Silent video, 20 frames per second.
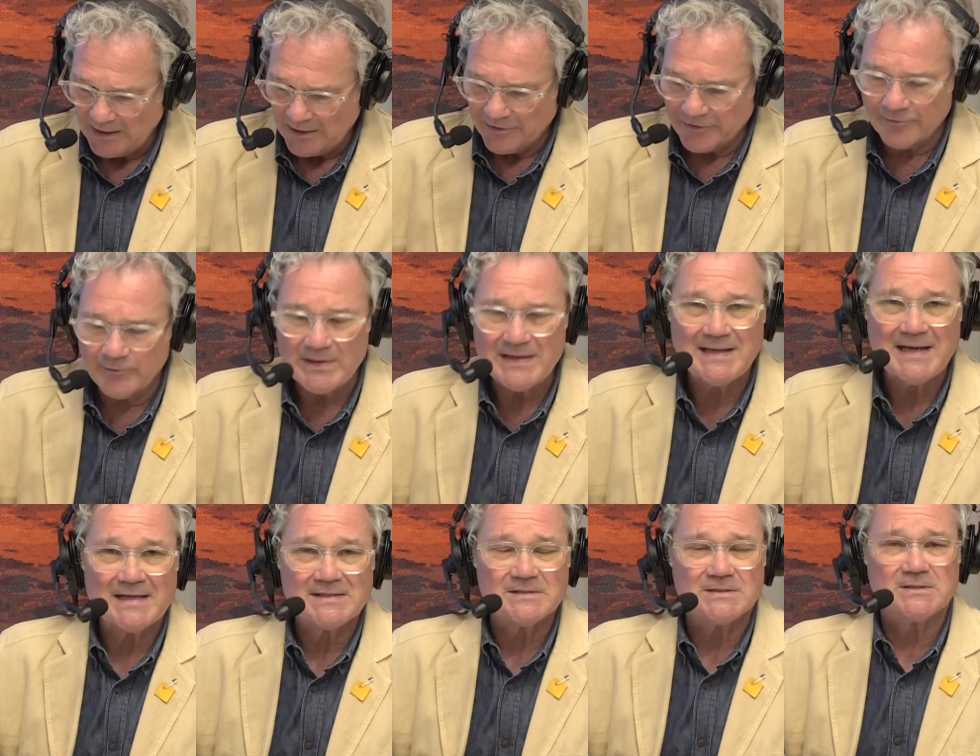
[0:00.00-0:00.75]
3
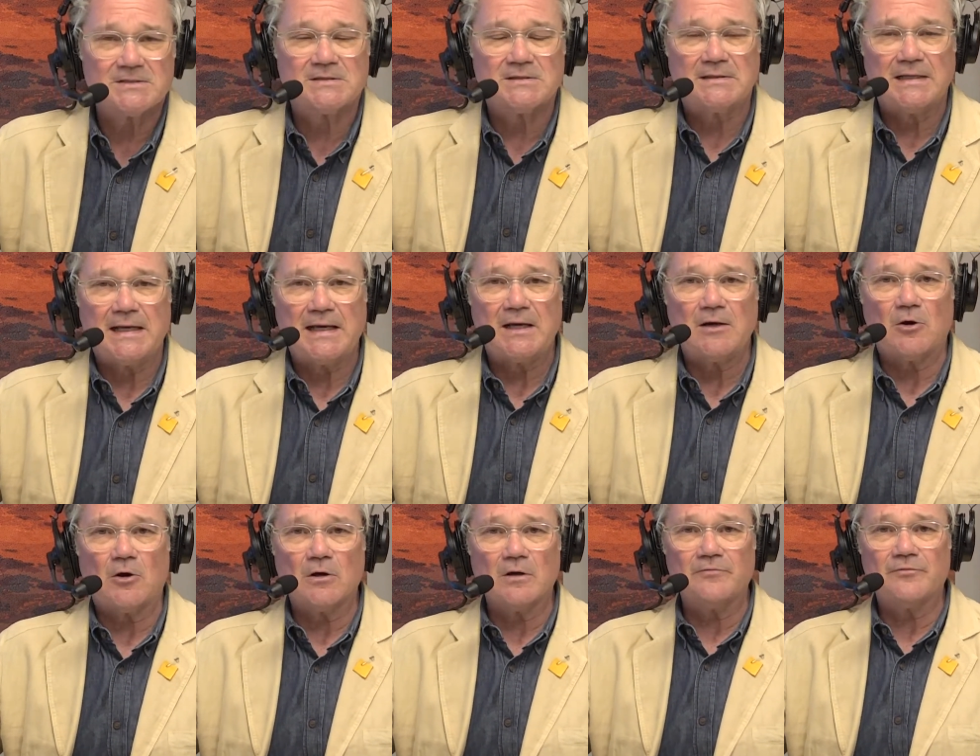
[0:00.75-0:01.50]
guests today.
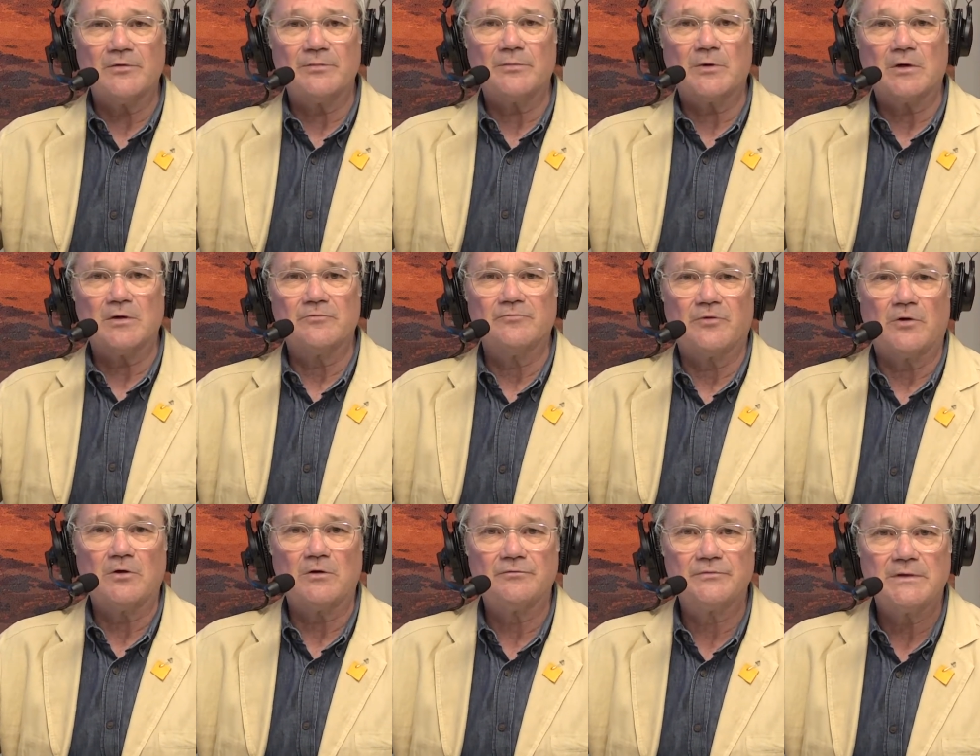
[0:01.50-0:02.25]
All of them are involved